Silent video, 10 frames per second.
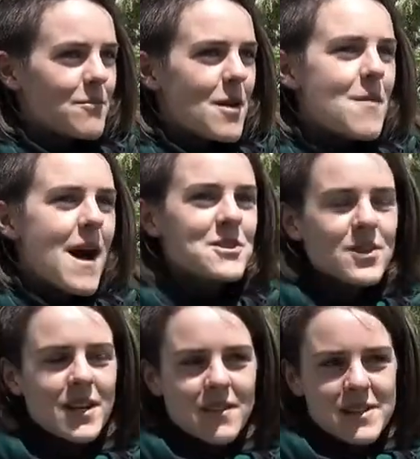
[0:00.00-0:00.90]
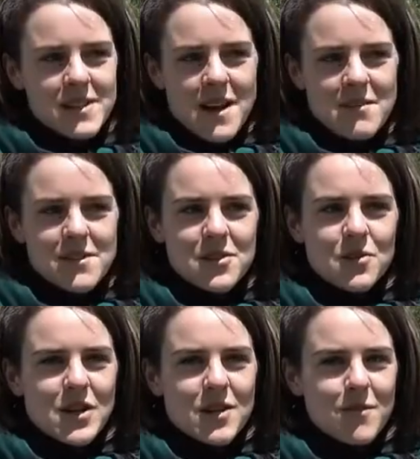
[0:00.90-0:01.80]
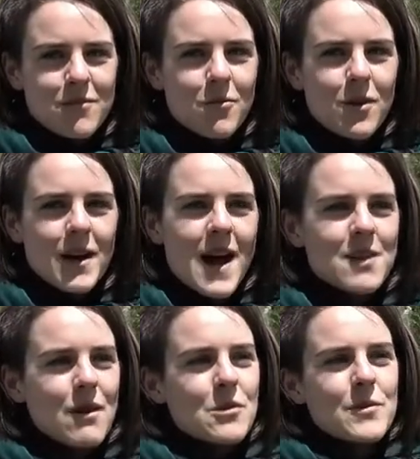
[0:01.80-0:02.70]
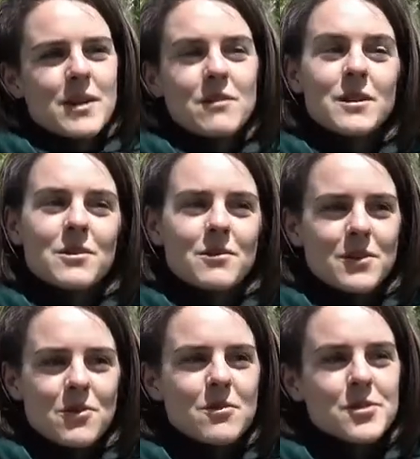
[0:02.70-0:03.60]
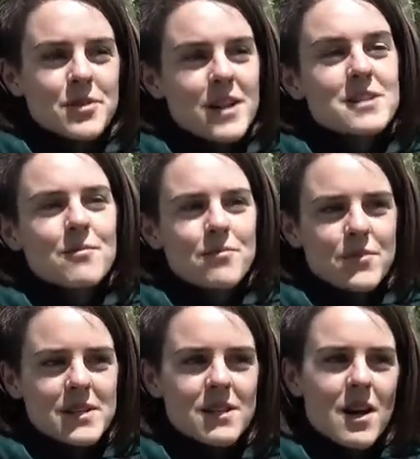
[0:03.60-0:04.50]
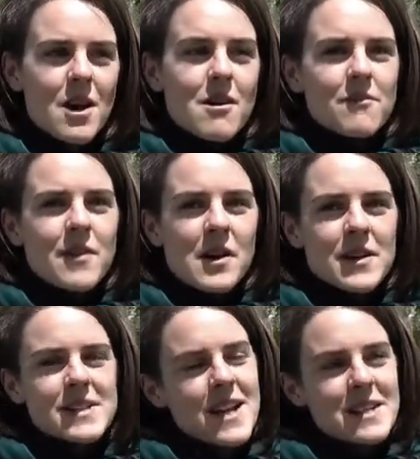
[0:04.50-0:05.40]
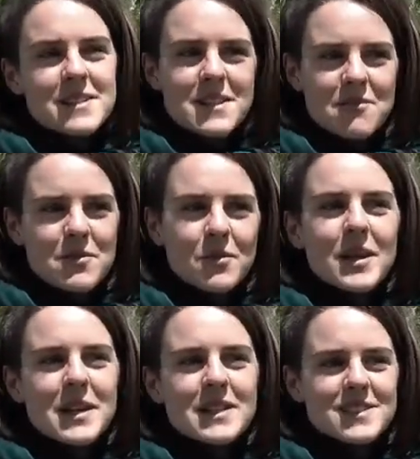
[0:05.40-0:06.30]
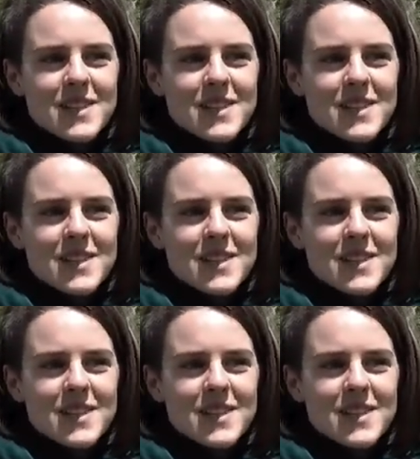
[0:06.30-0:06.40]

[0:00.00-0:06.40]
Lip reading: imagining this kind of situation beforehand, whether we can discuss this very sensitive political